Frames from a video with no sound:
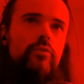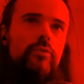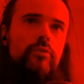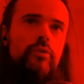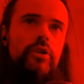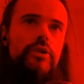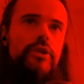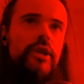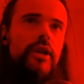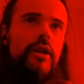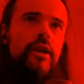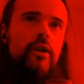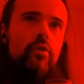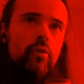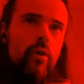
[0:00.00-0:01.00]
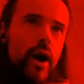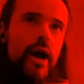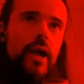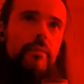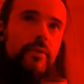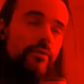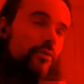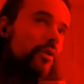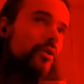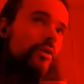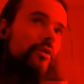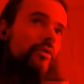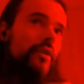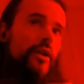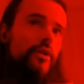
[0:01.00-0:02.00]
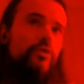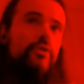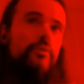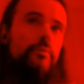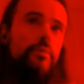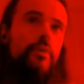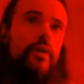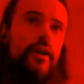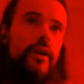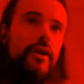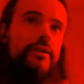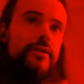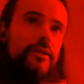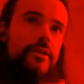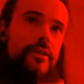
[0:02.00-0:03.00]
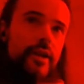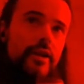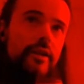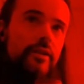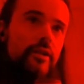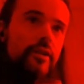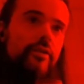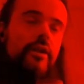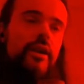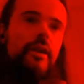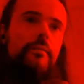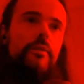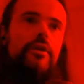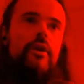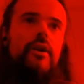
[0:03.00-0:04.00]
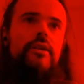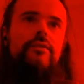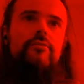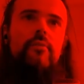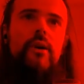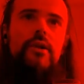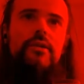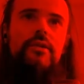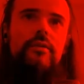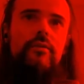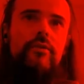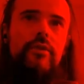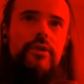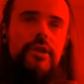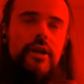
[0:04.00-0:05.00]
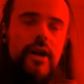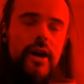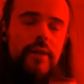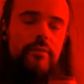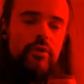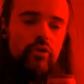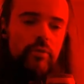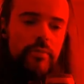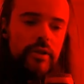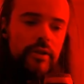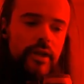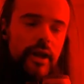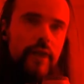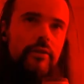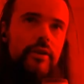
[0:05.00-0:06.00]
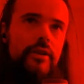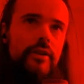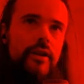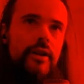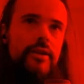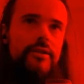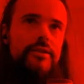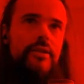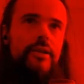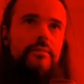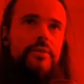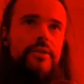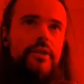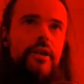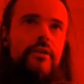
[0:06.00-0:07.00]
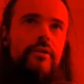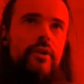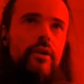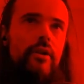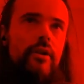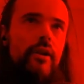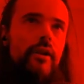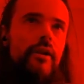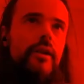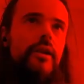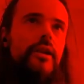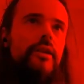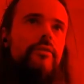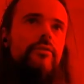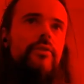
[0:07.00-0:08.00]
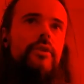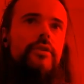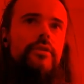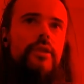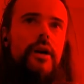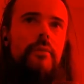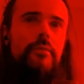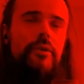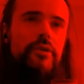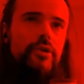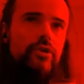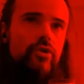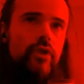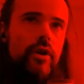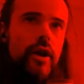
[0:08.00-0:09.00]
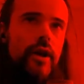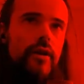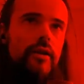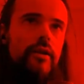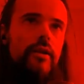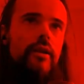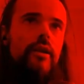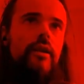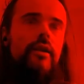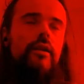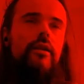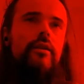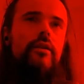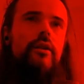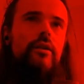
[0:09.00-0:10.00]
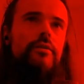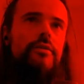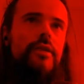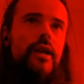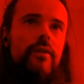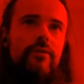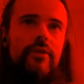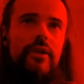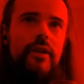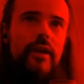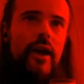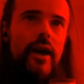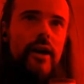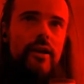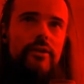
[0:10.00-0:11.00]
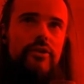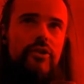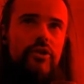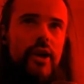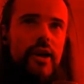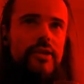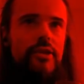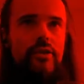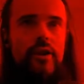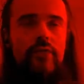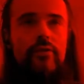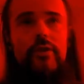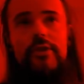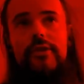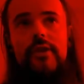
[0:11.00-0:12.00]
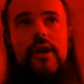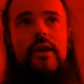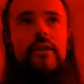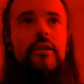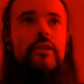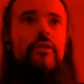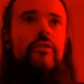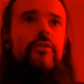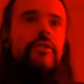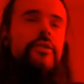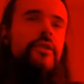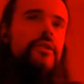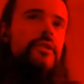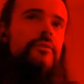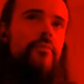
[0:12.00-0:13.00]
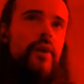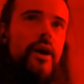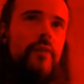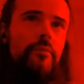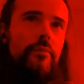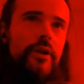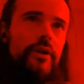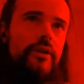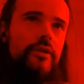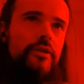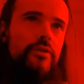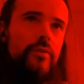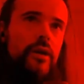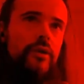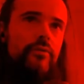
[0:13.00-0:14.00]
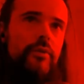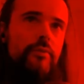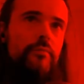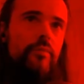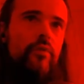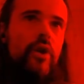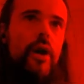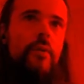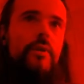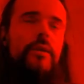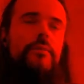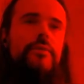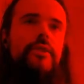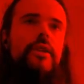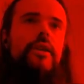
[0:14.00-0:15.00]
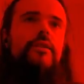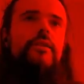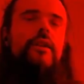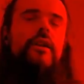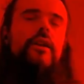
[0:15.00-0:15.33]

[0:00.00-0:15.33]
will take a while before you can actually play as a Cyclone, because most of the time you will be leveling as some Sunder, Cleave, Double Strike, you know, something else, just not the Cyclone. And this is, in my opinion, is one of the problems and